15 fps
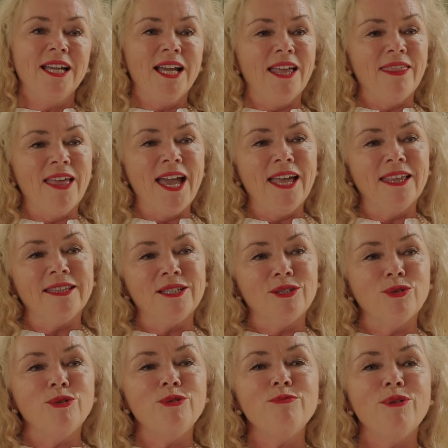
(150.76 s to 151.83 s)
And they had
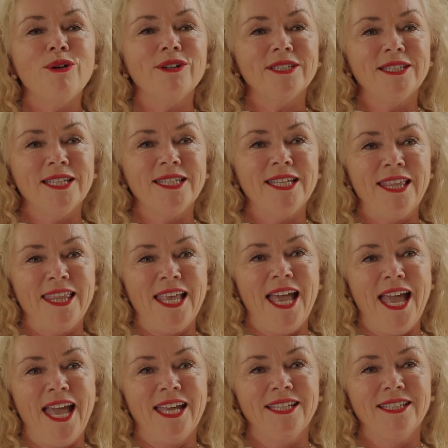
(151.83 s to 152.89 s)
toolboxes in their
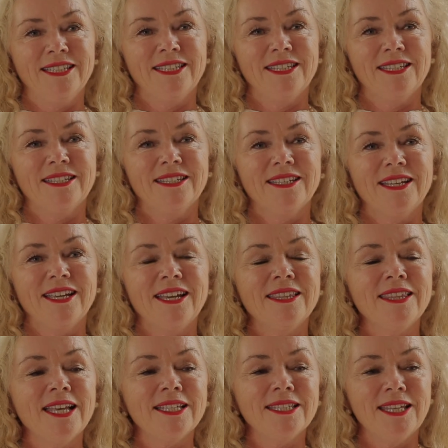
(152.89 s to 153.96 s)
hands.
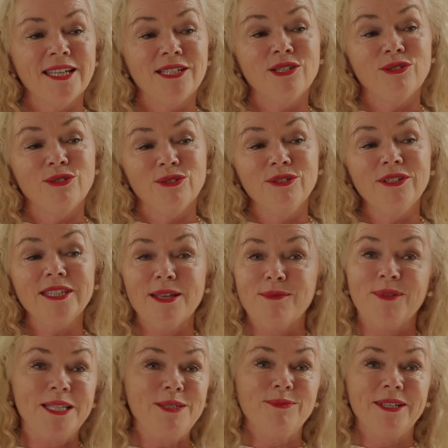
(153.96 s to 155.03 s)
And they said, there
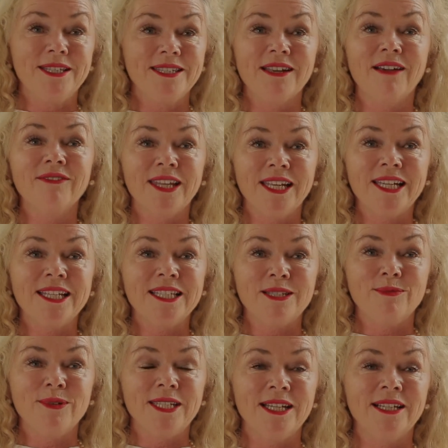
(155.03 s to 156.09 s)
must be stuff that needs
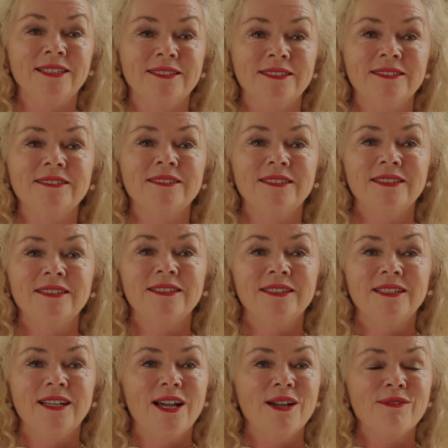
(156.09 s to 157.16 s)
to be done
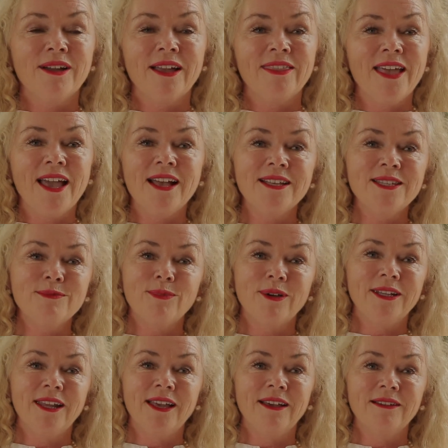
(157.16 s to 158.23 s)
around the house by
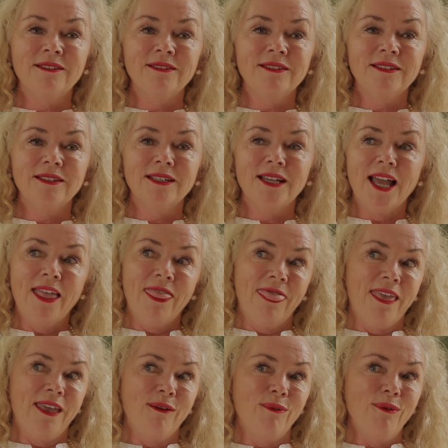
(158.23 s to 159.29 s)
now.
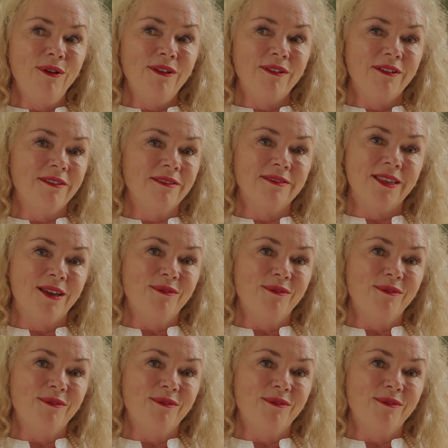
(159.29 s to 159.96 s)
And there were.